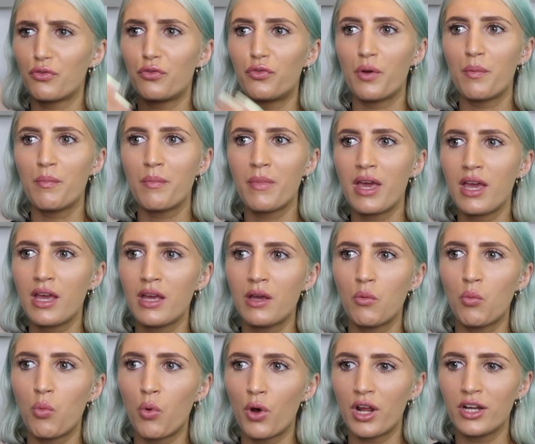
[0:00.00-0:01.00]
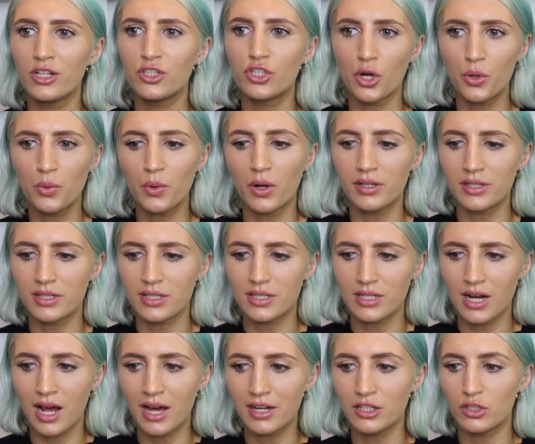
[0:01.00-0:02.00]
for me, what I don't
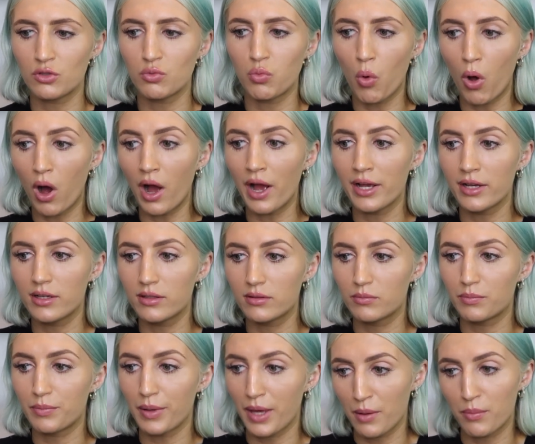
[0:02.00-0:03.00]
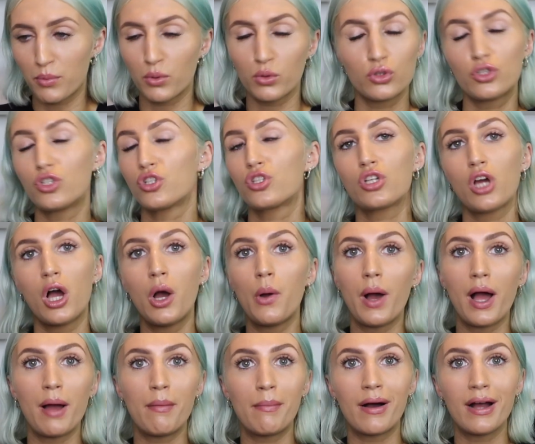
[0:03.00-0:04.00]
understand is why people just go
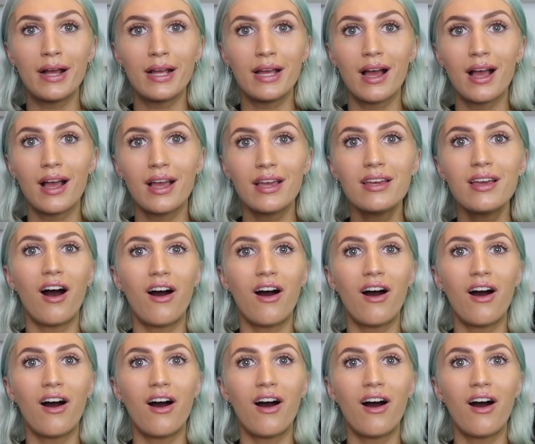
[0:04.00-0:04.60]
MIA.